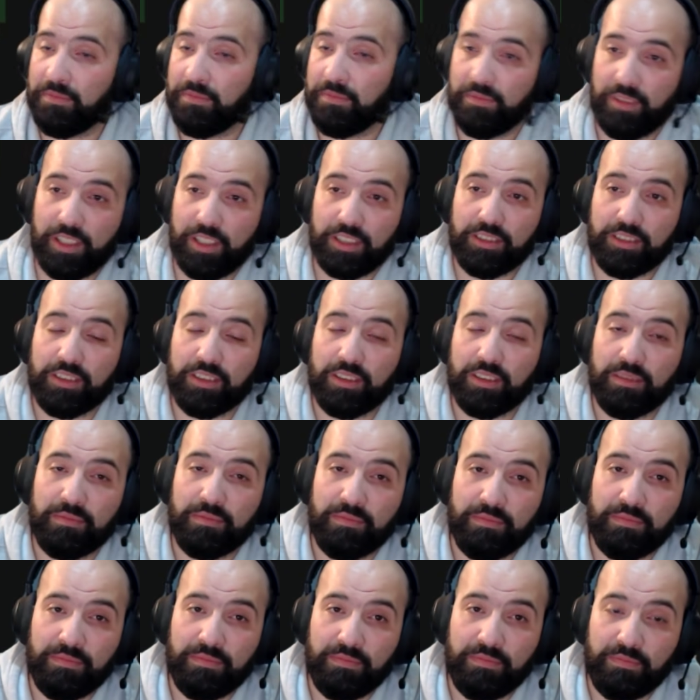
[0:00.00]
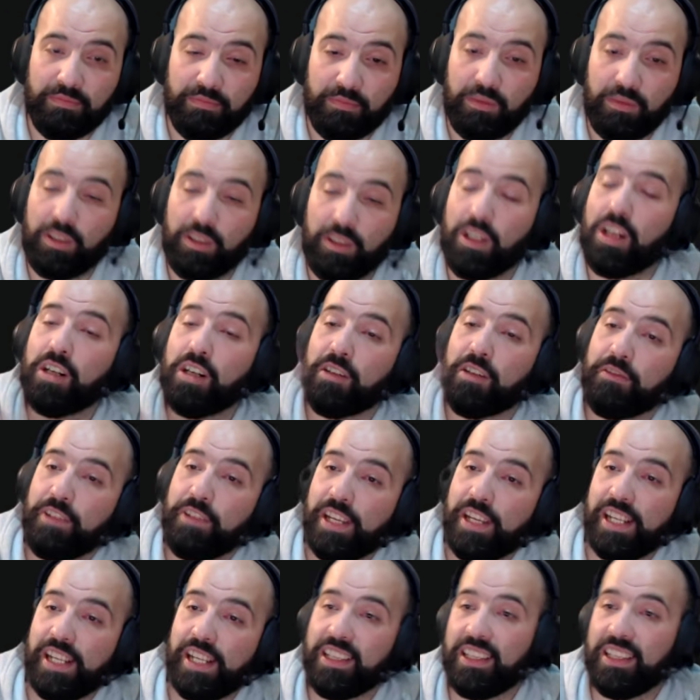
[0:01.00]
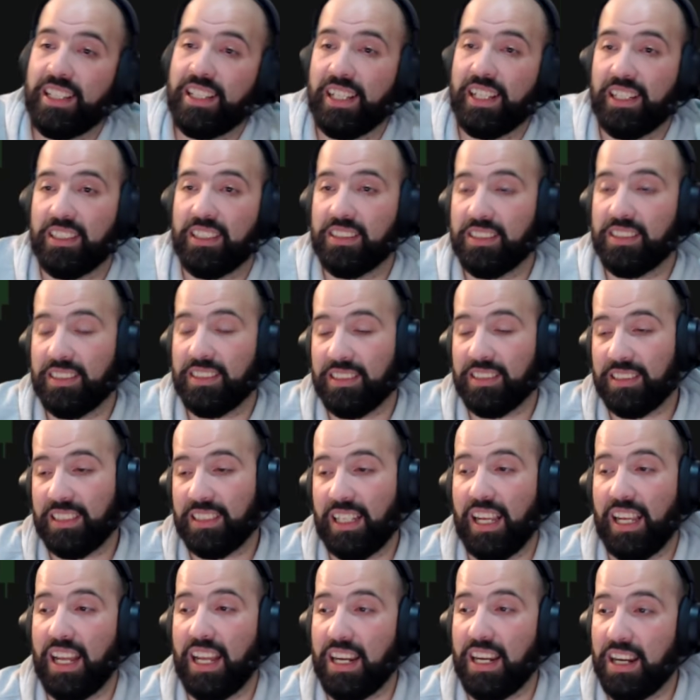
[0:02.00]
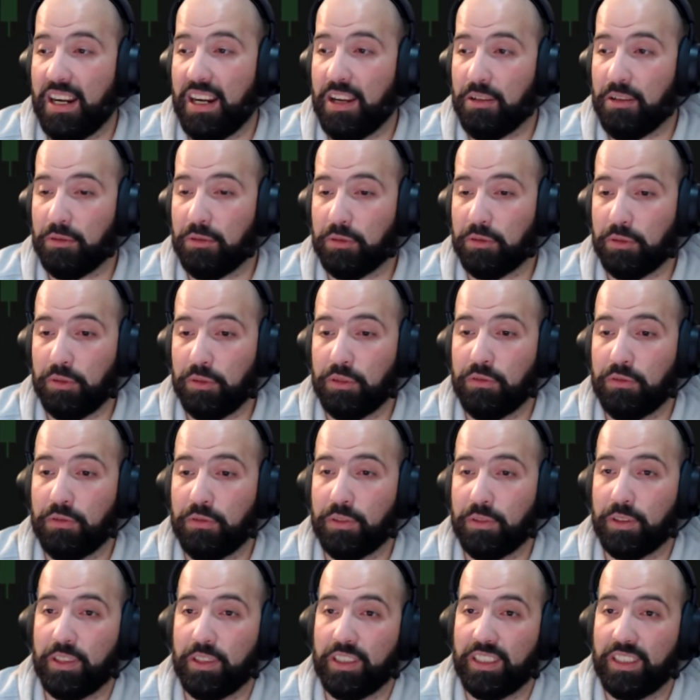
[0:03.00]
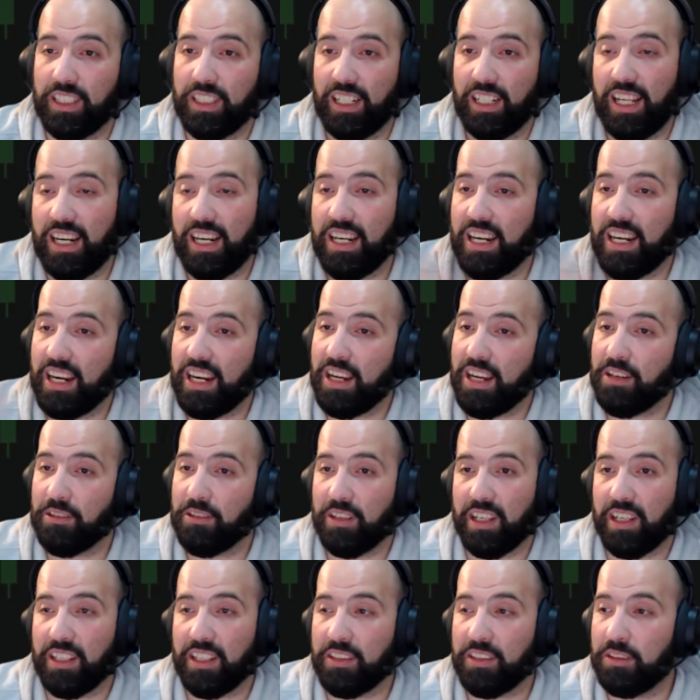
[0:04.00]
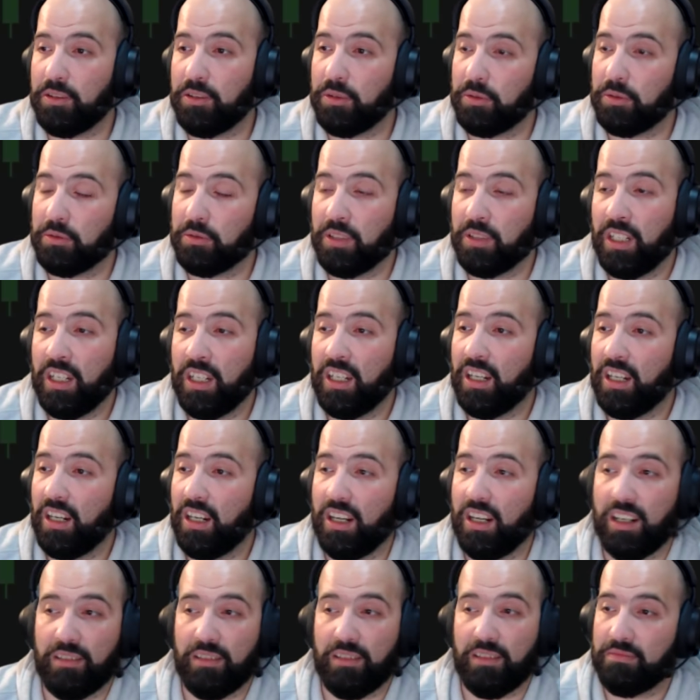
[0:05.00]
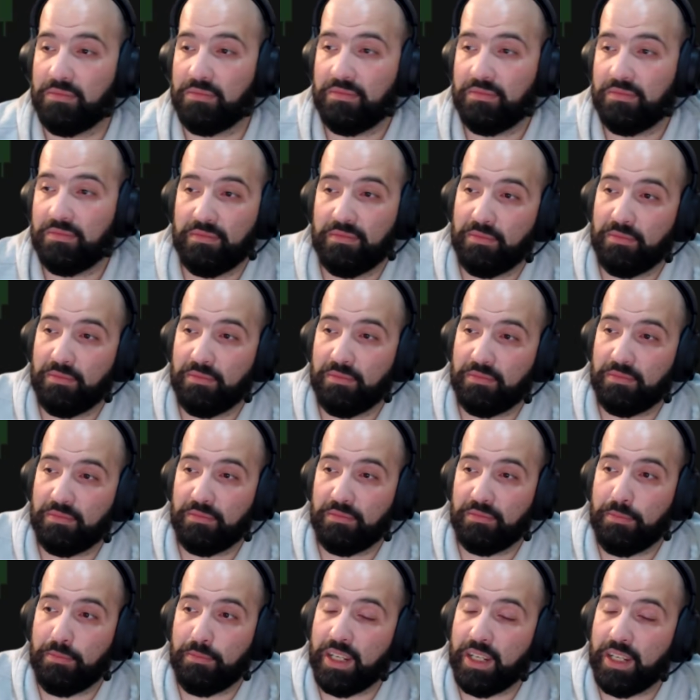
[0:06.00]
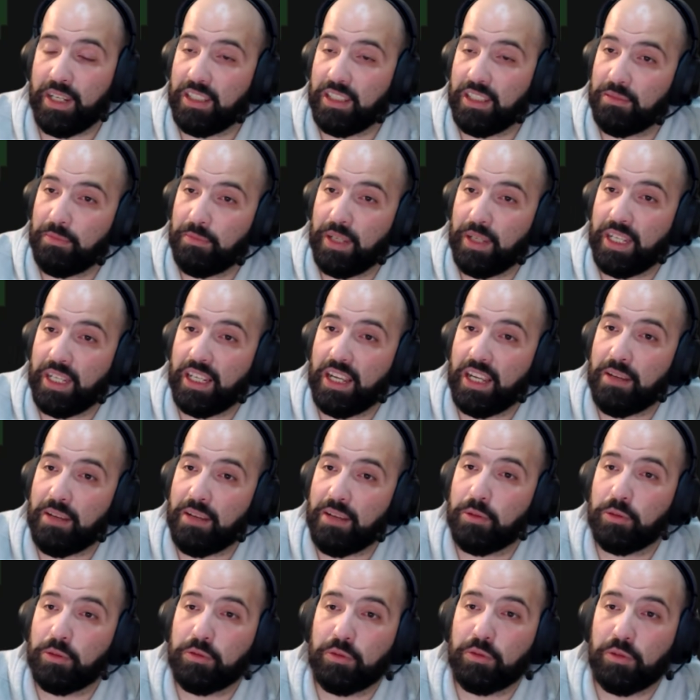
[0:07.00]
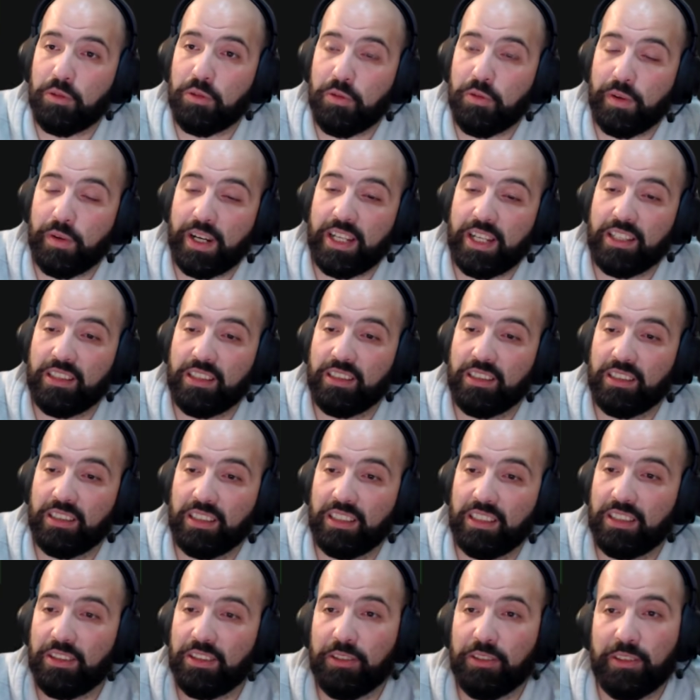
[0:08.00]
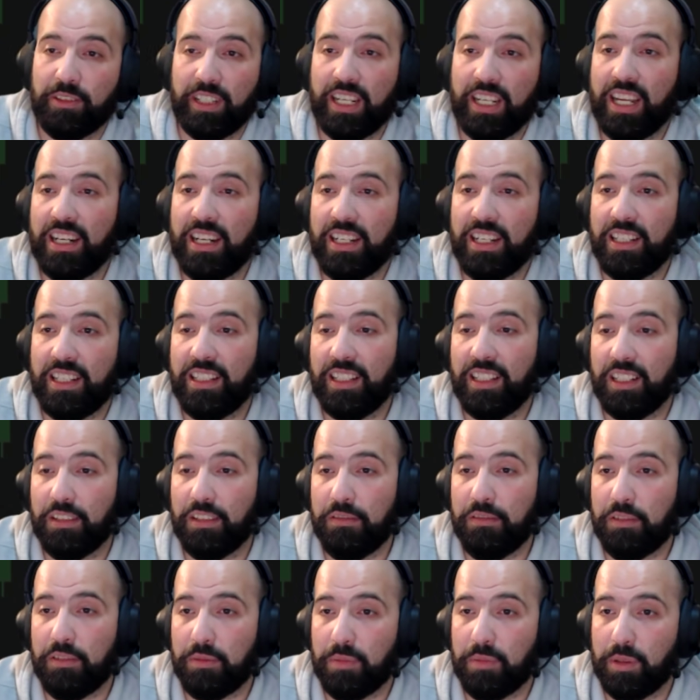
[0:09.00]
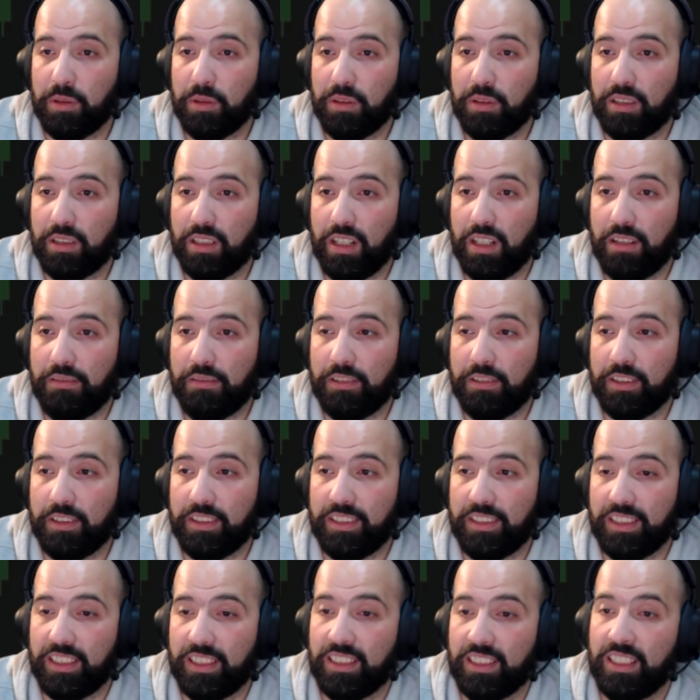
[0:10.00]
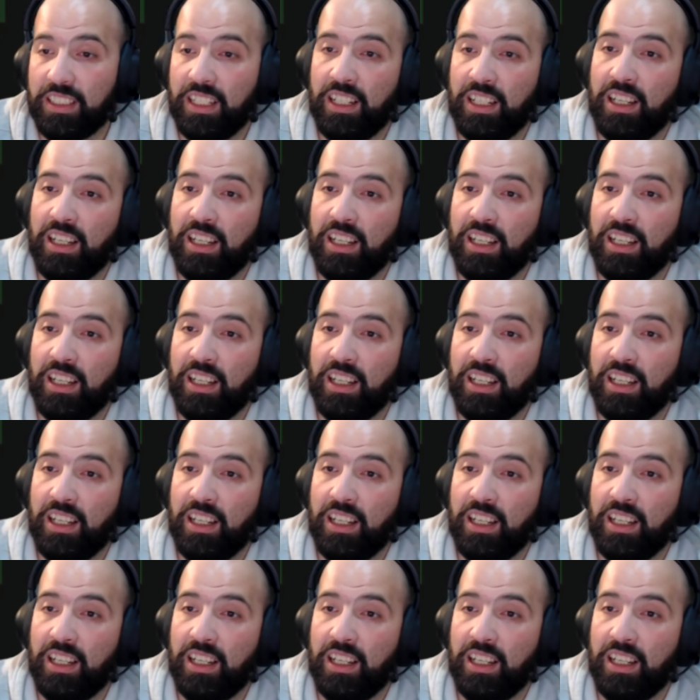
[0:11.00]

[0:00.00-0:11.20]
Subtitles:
there's a lot of neat things Galileo is good for that Galileo can do. Um, be it being able to trade literally anything if your broker offers it.